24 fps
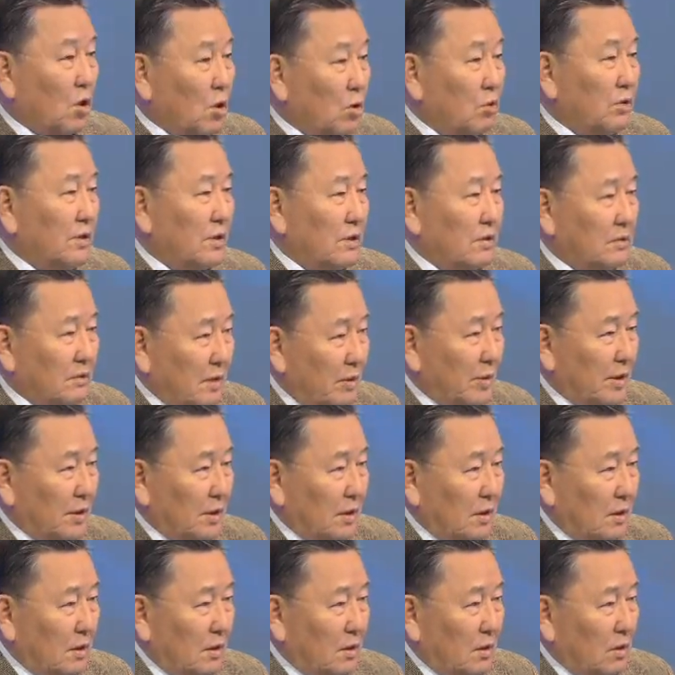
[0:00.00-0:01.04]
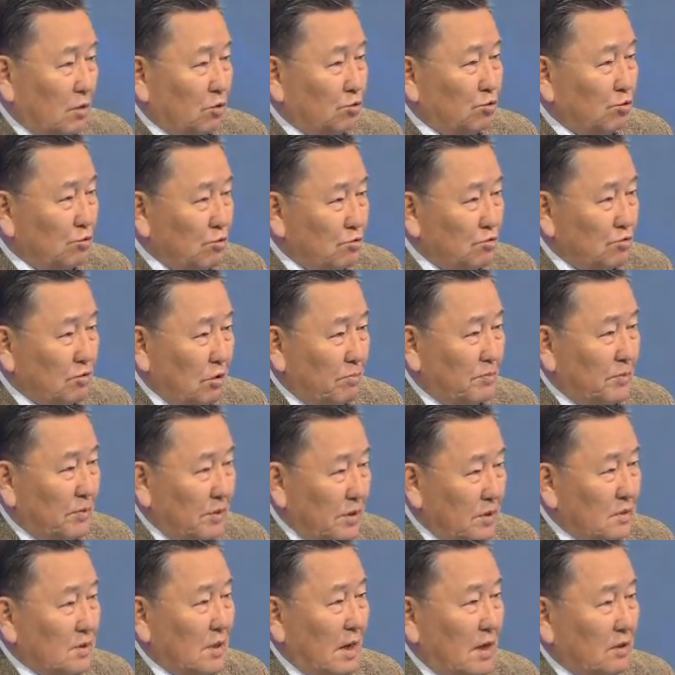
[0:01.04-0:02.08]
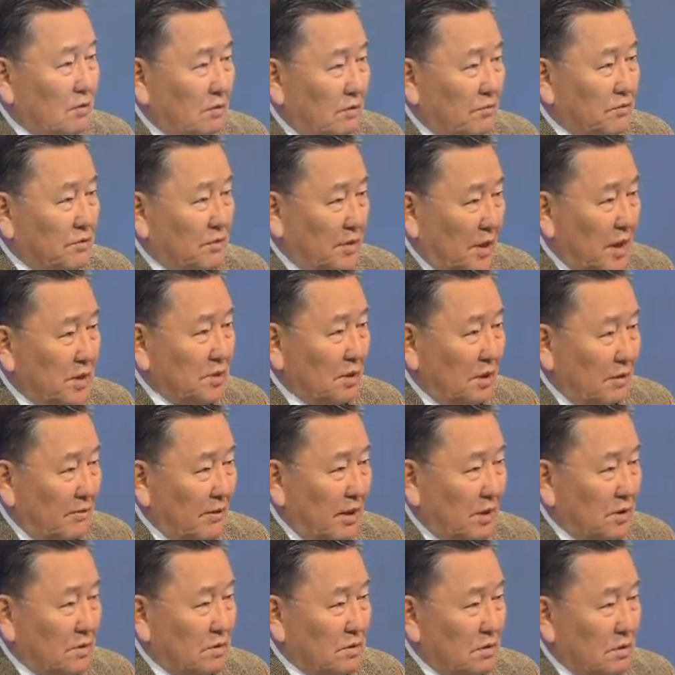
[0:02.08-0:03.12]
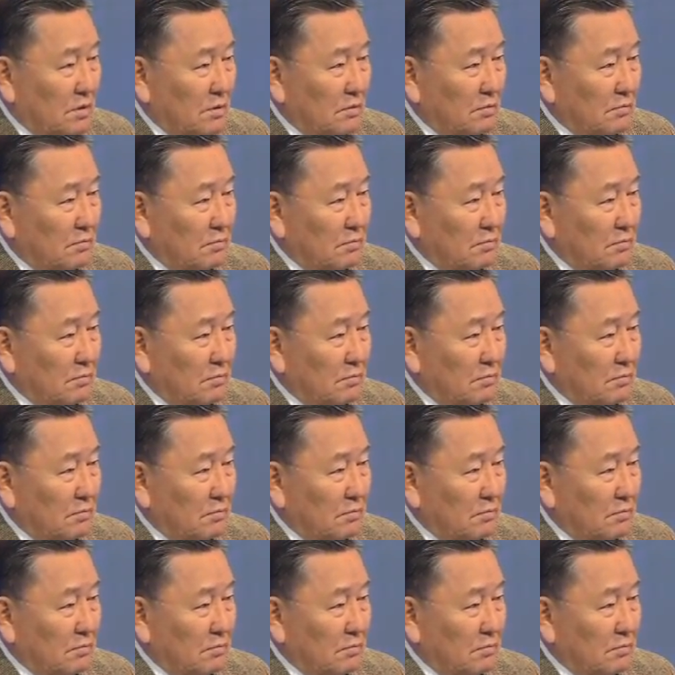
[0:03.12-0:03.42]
only remedy to stop these kind of tragic events.